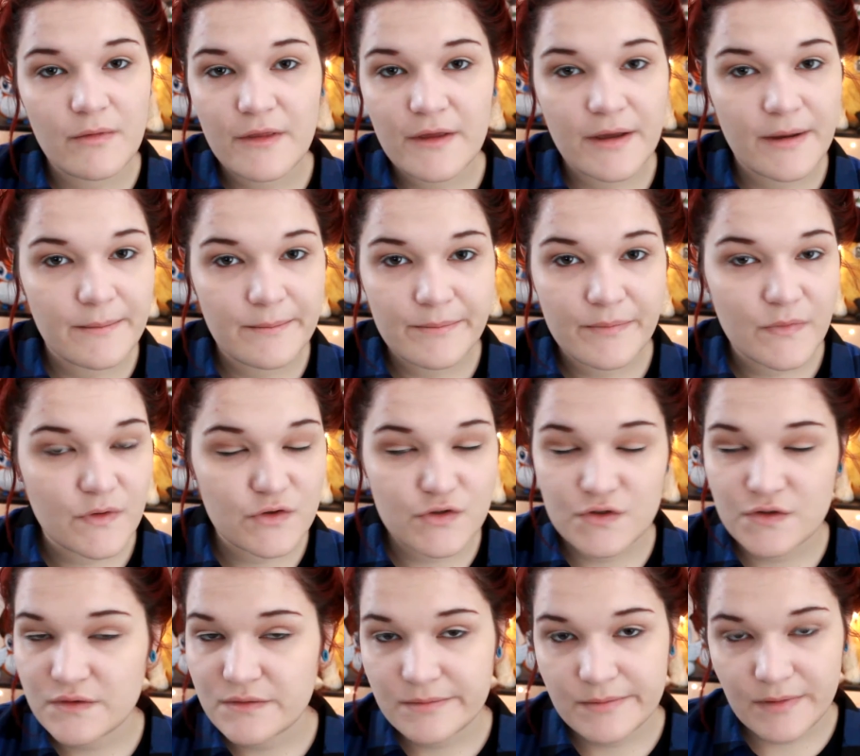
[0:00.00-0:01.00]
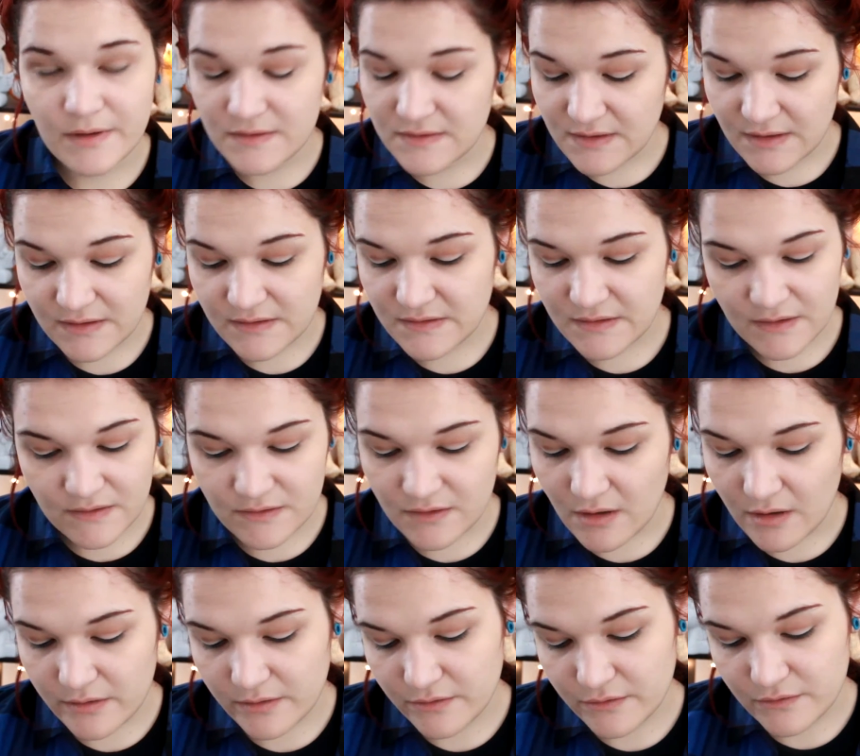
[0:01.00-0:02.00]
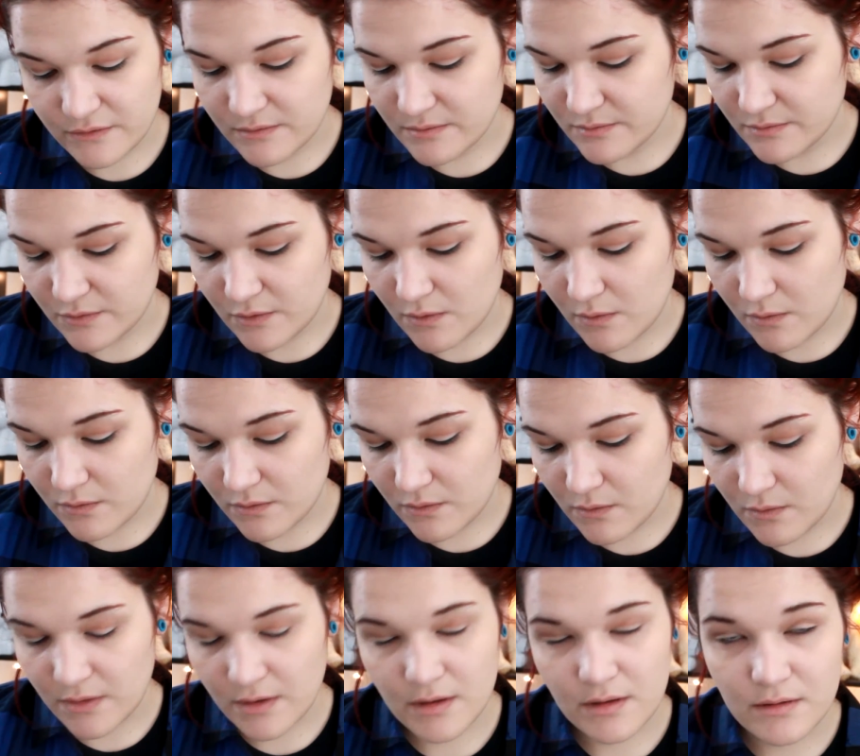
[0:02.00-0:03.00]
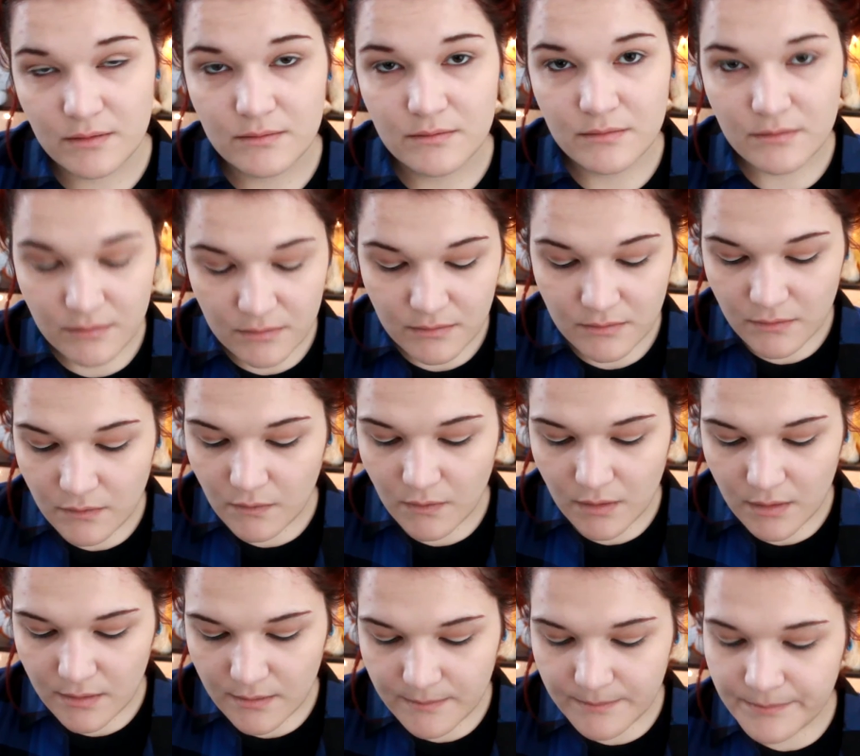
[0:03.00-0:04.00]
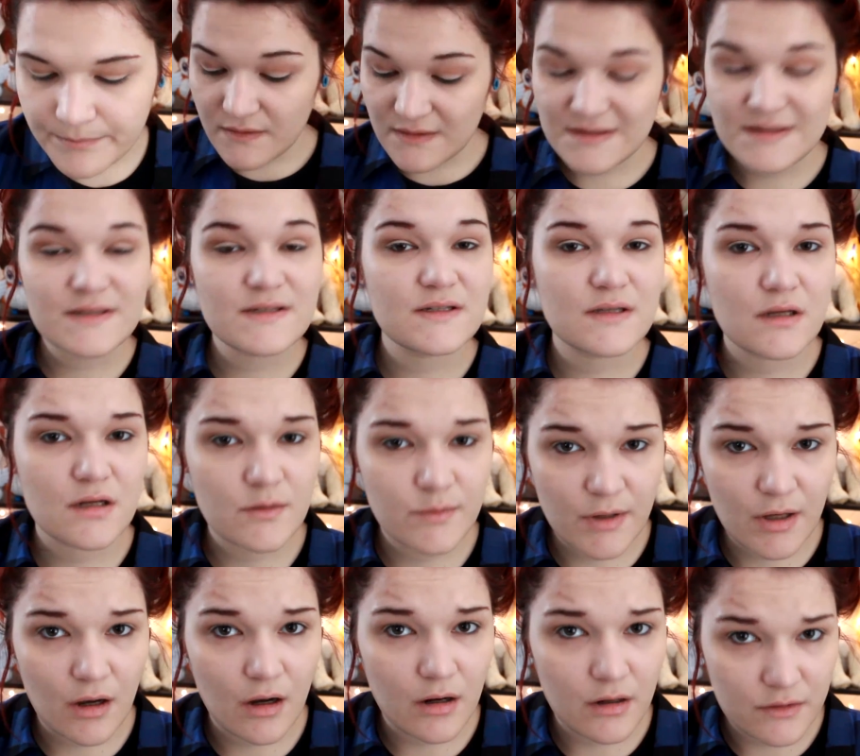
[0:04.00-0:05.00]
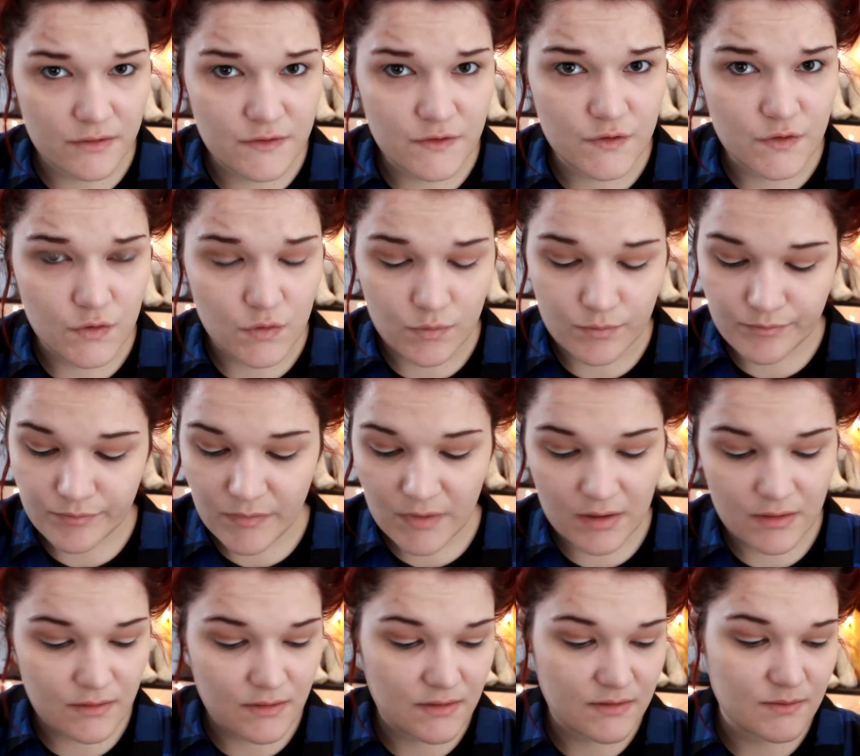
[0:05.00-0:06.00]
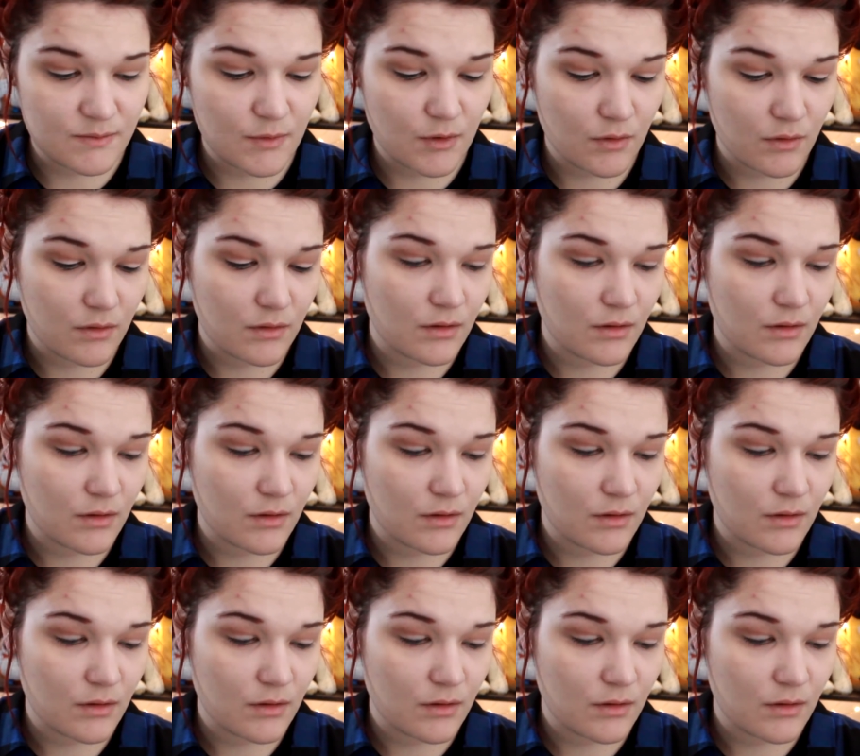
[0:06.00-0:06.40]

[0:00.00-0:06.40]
thing, just it's like $6. Go get it. Go get it. This is gonna be hard to do in this mirror.